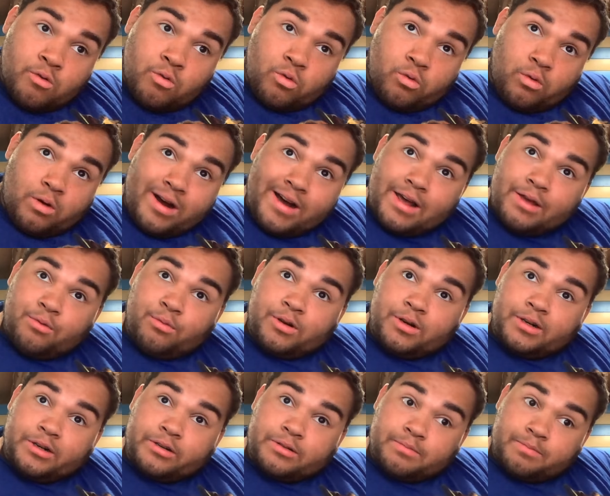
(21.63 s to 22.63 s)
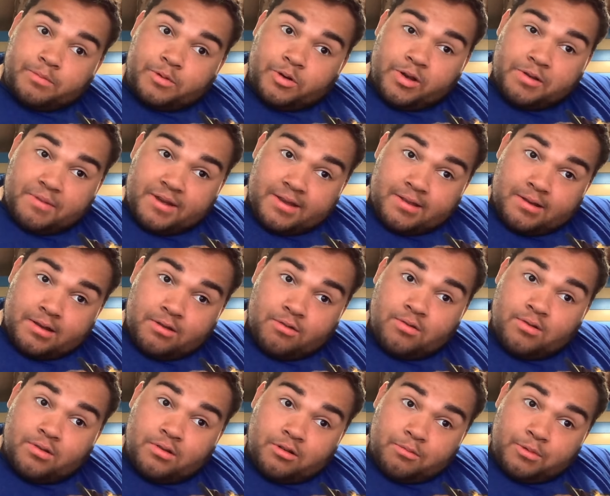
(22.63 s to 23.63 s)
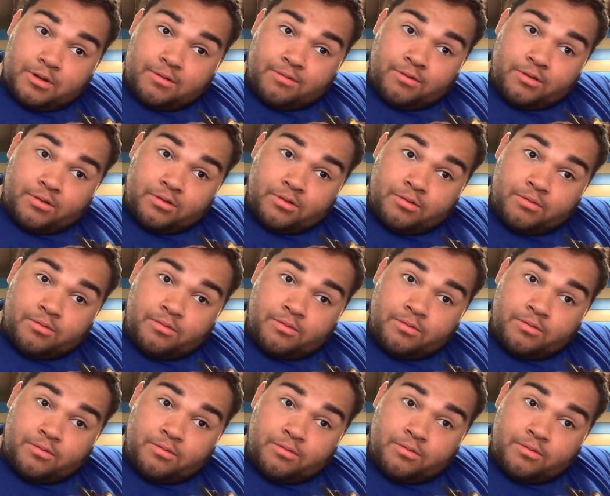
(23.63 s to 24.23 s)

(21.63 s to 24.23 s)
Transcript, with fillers: why we're going to quit bathing you a little bit for,